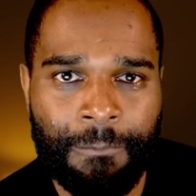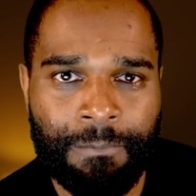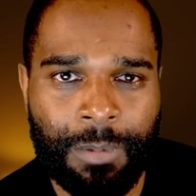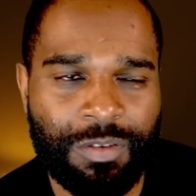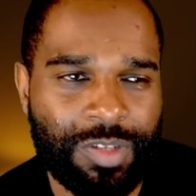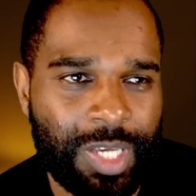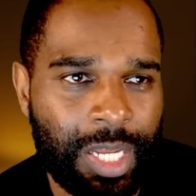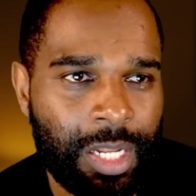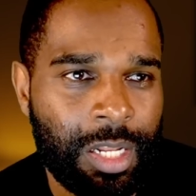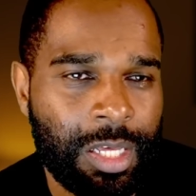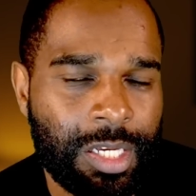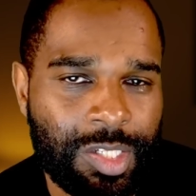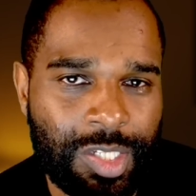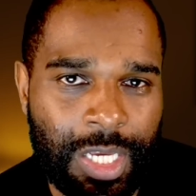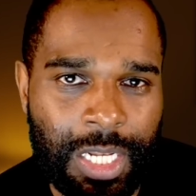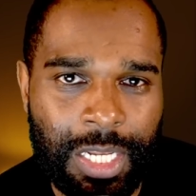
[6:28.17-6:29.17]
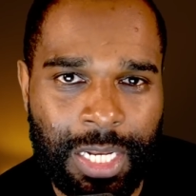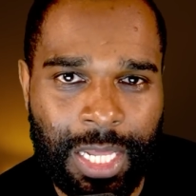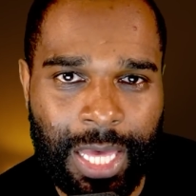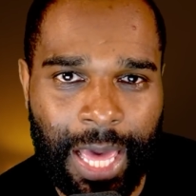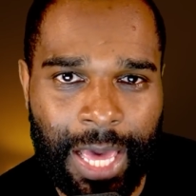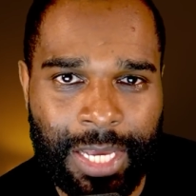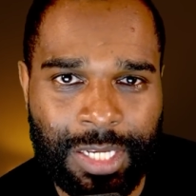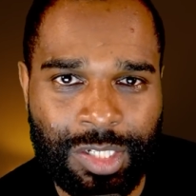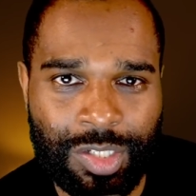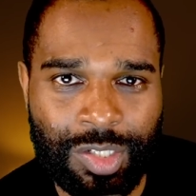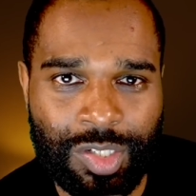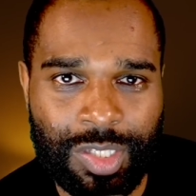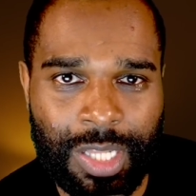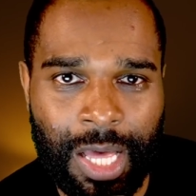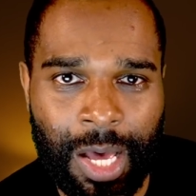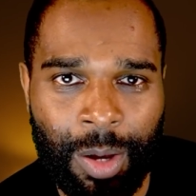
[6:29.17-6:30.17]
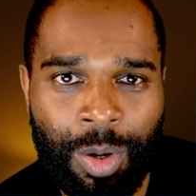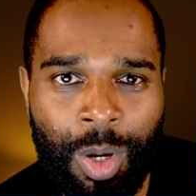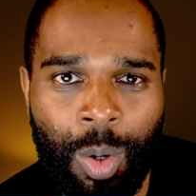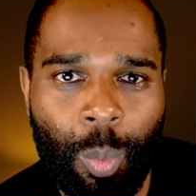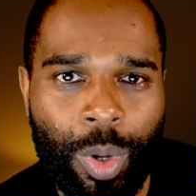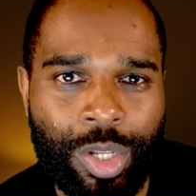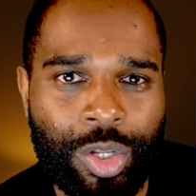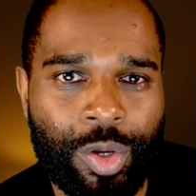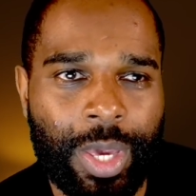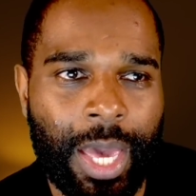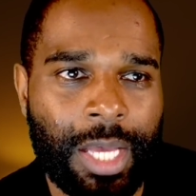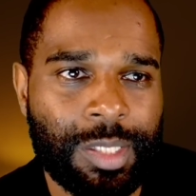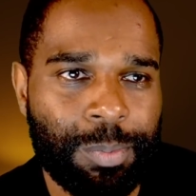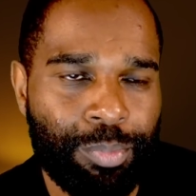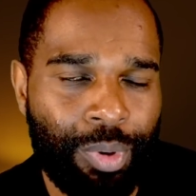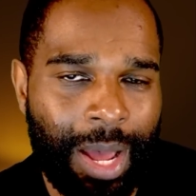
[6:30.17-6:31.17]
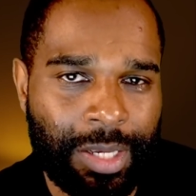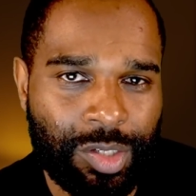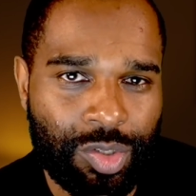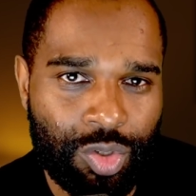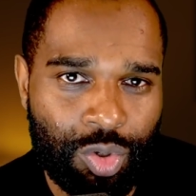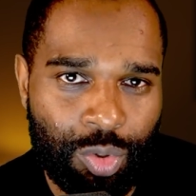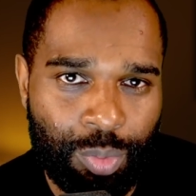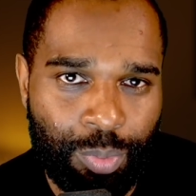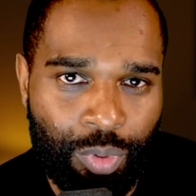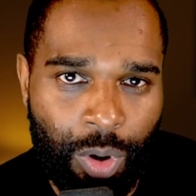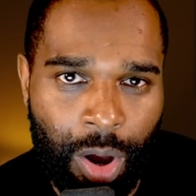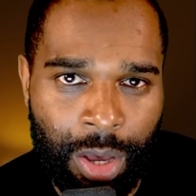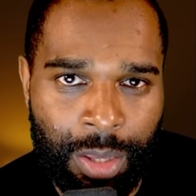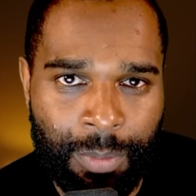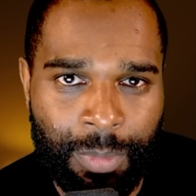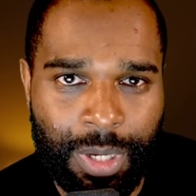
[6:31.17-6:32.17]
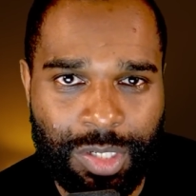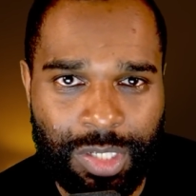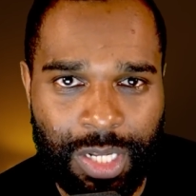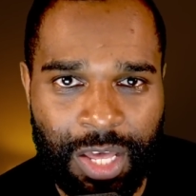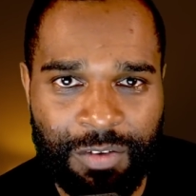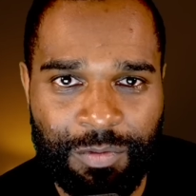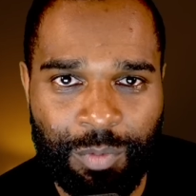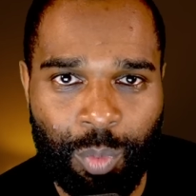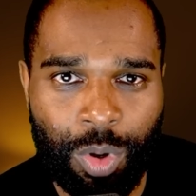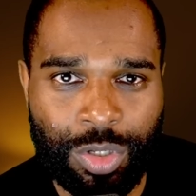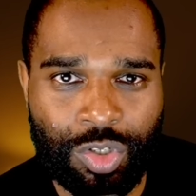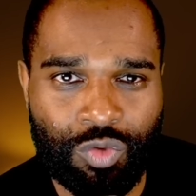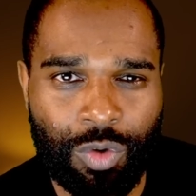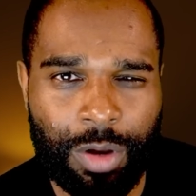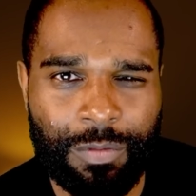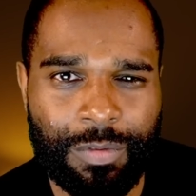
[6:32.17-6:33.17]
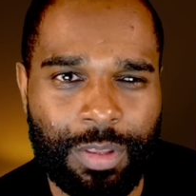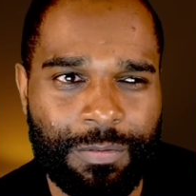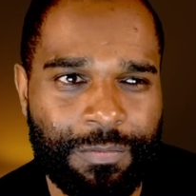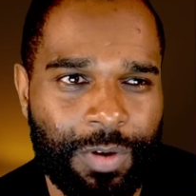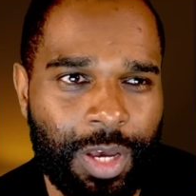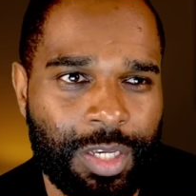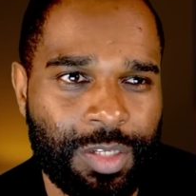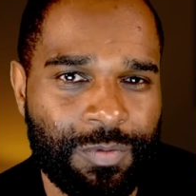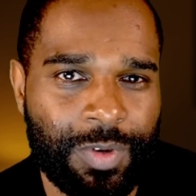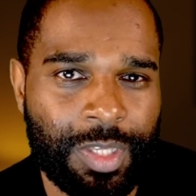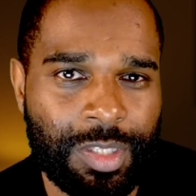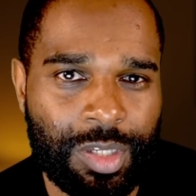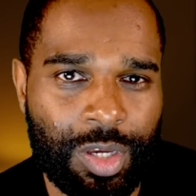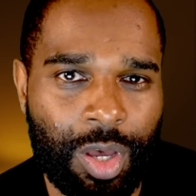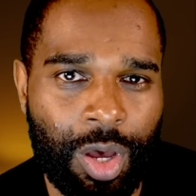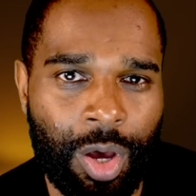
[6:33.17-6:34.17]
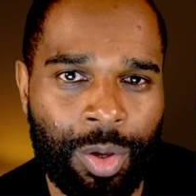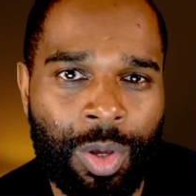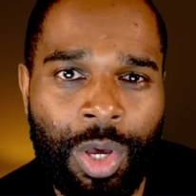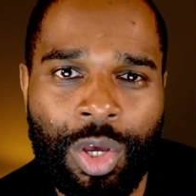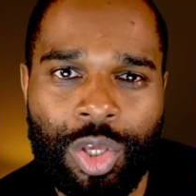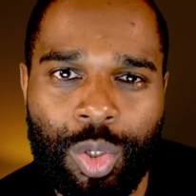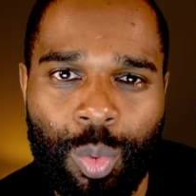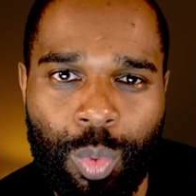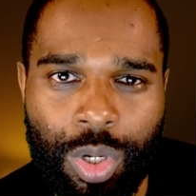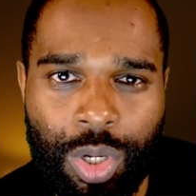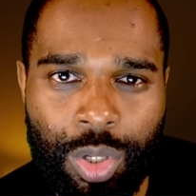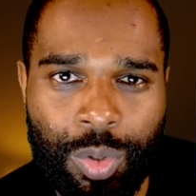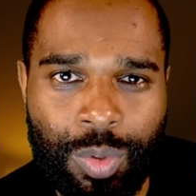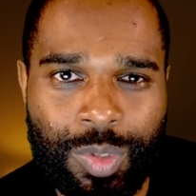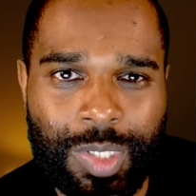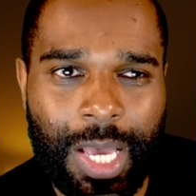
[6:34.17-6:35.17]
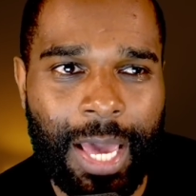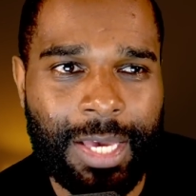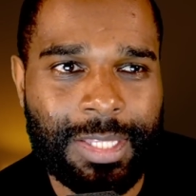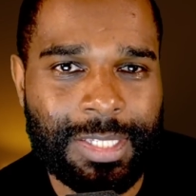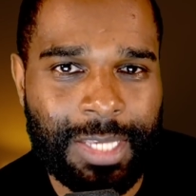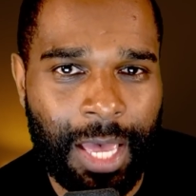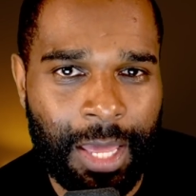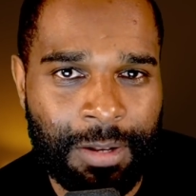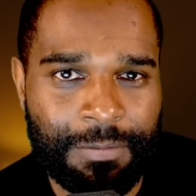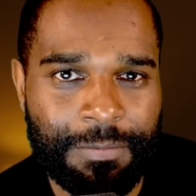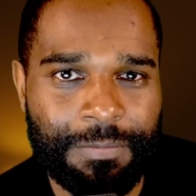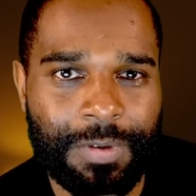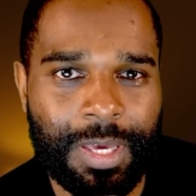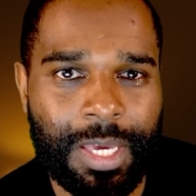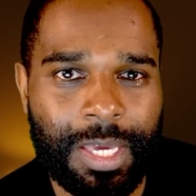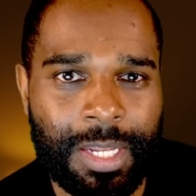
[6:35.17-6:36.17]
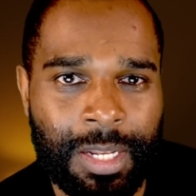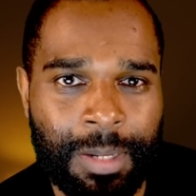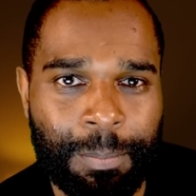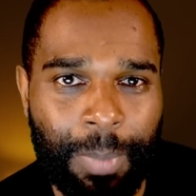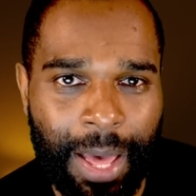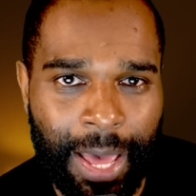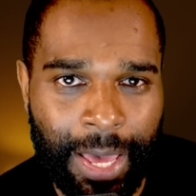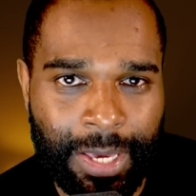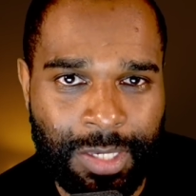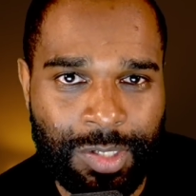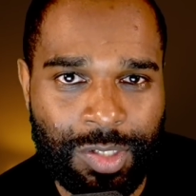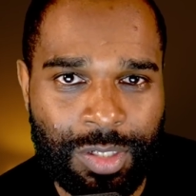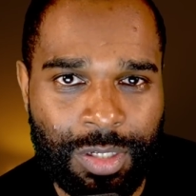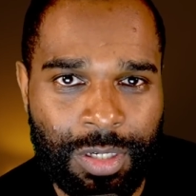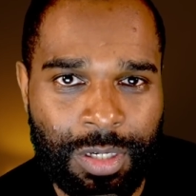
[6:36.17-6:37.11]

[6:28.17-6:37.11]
I've said on a gazillion occasions now, when you get past your prime as an F1 driver, the first thing to go, you will lose a 10th in pace.